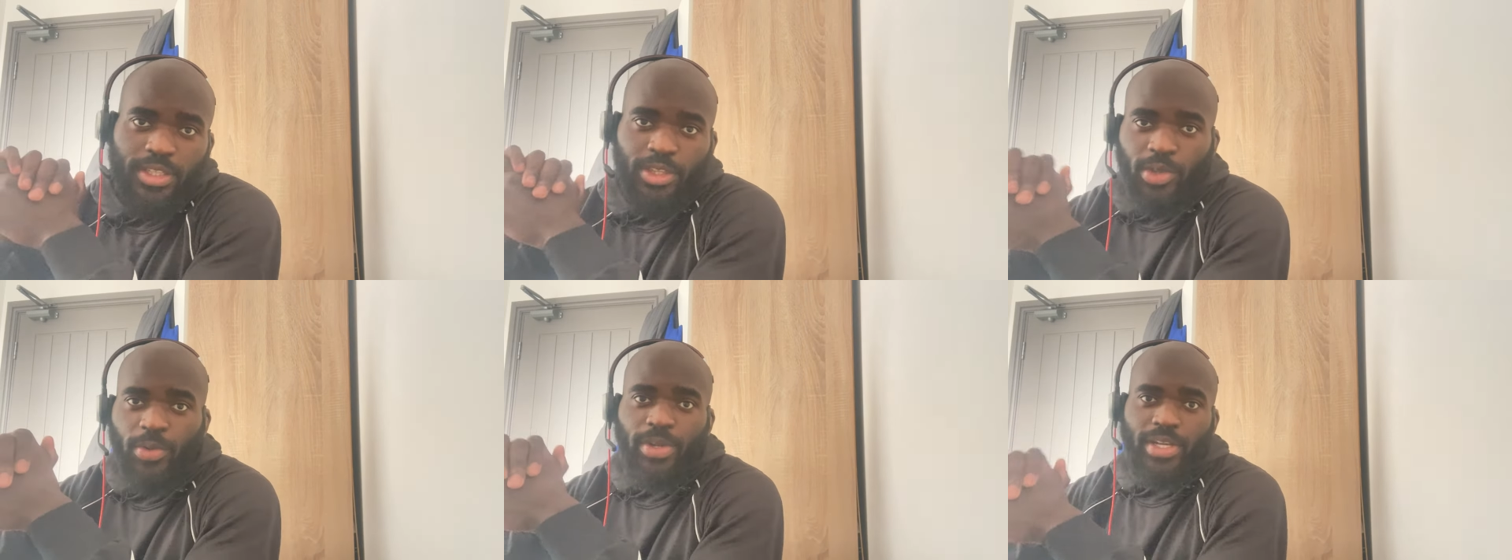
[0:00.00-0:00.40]

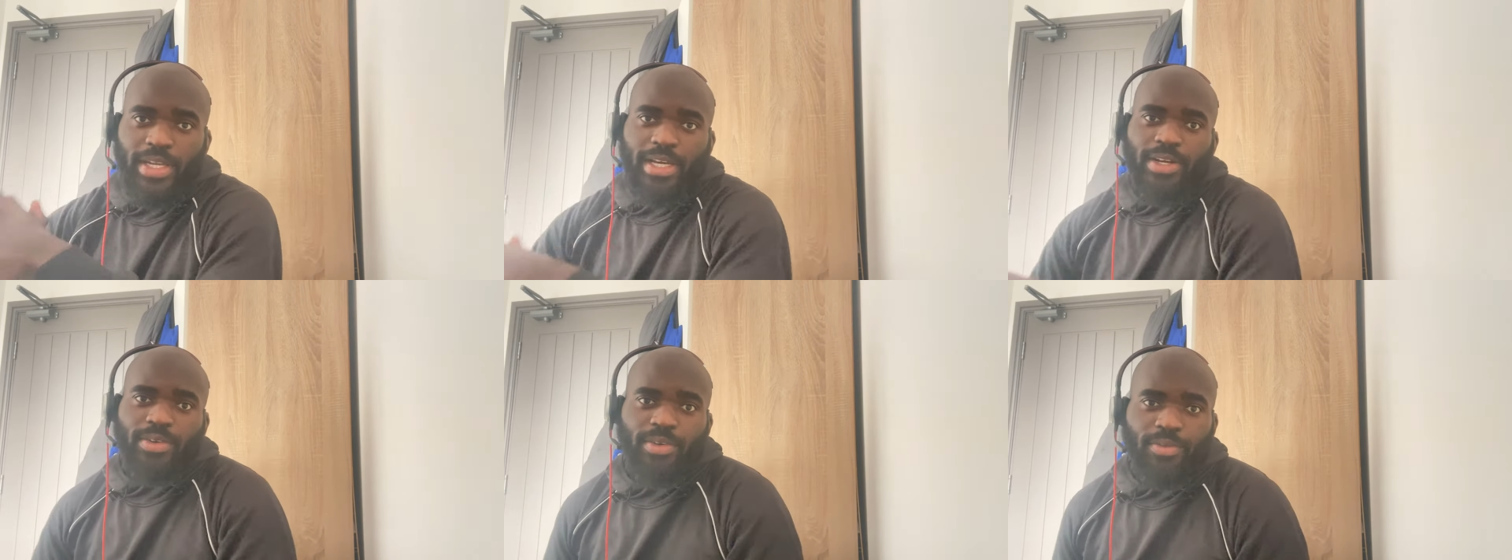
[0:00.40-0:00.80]
doing
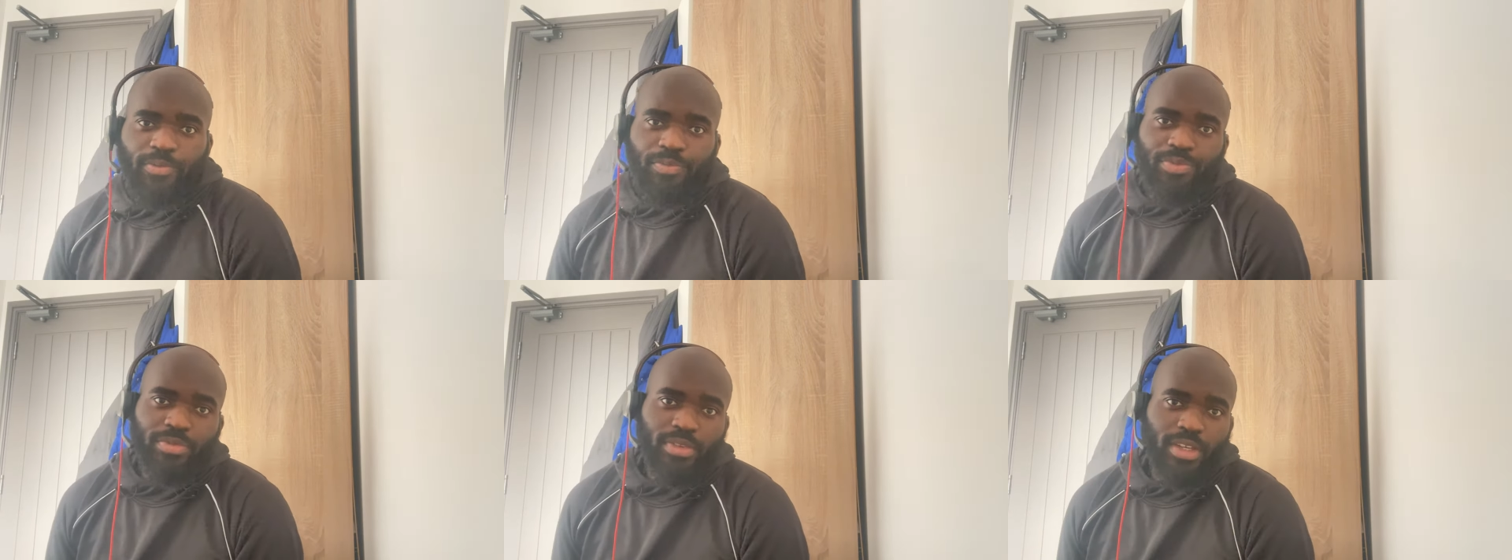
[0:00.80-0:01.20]
now
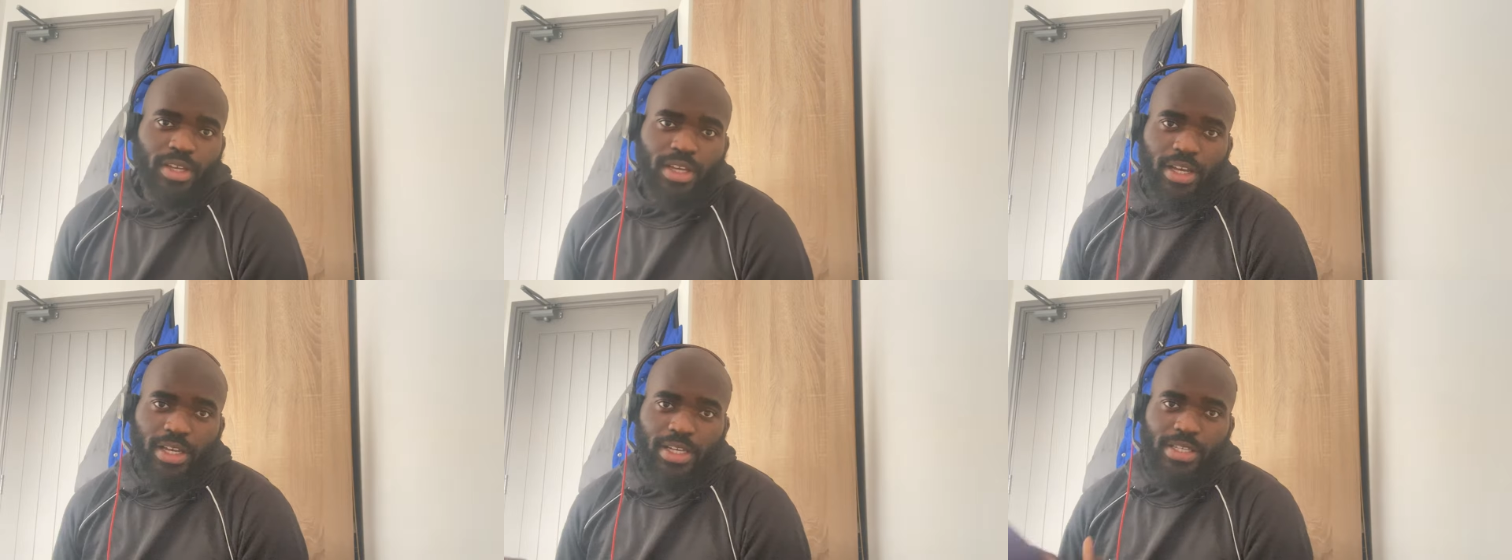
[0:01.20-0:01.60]

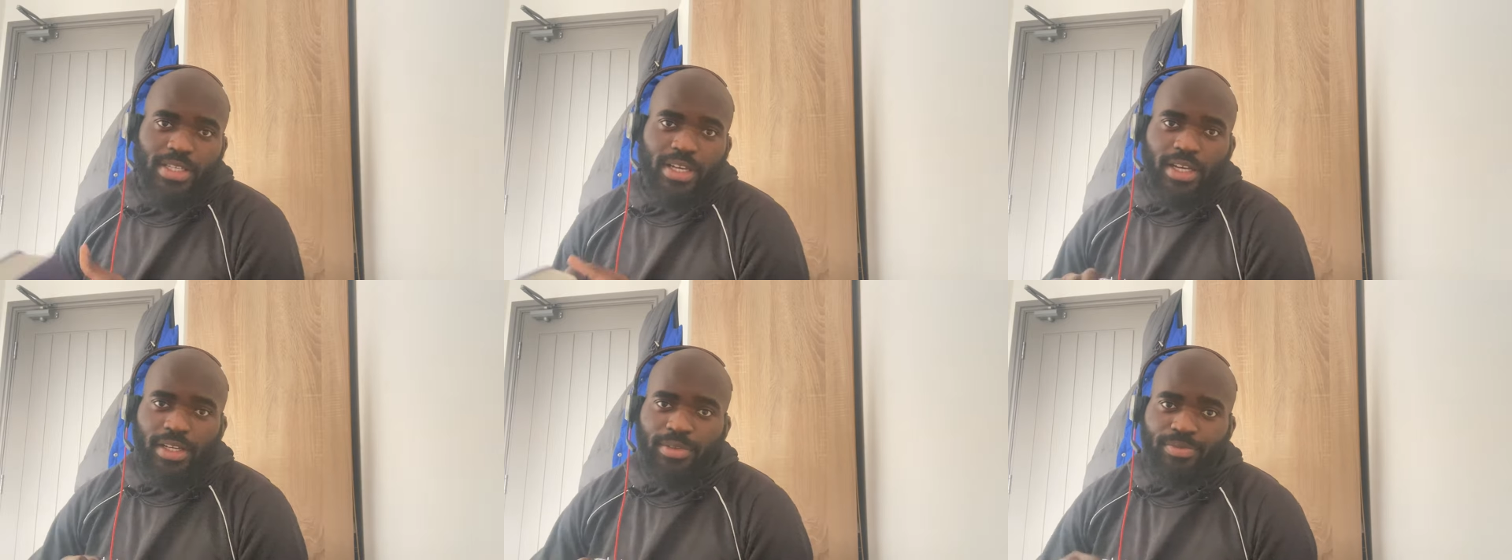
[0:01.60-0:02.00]
is
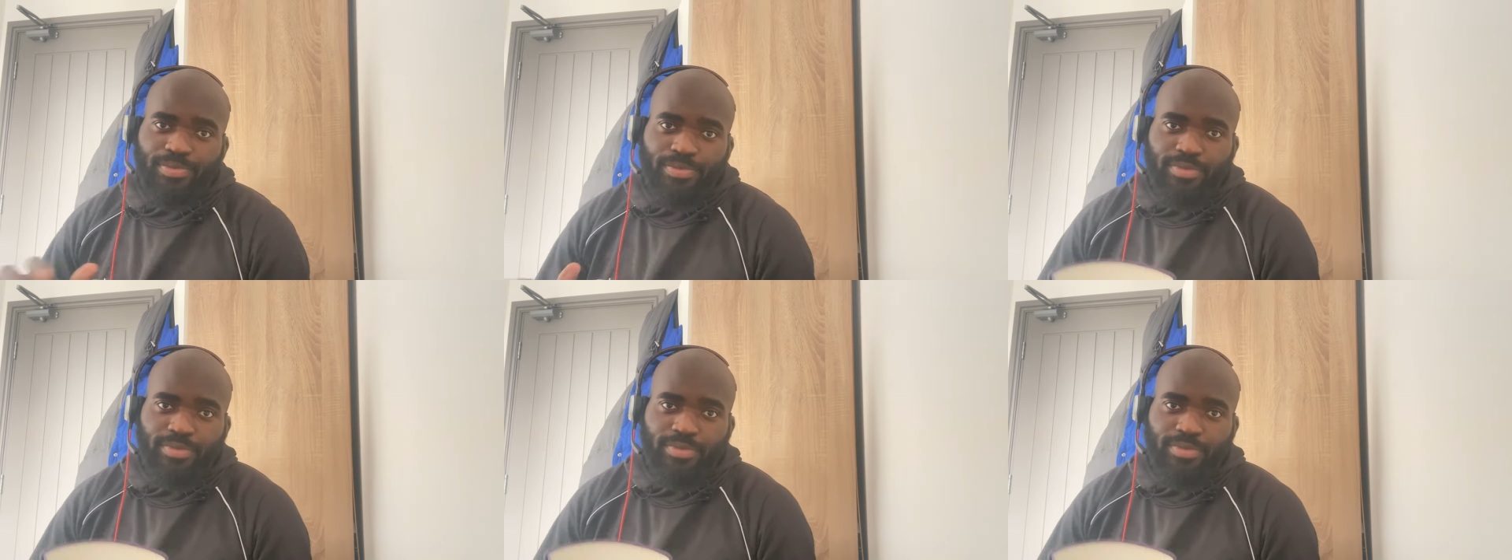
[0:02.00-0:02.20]
uh,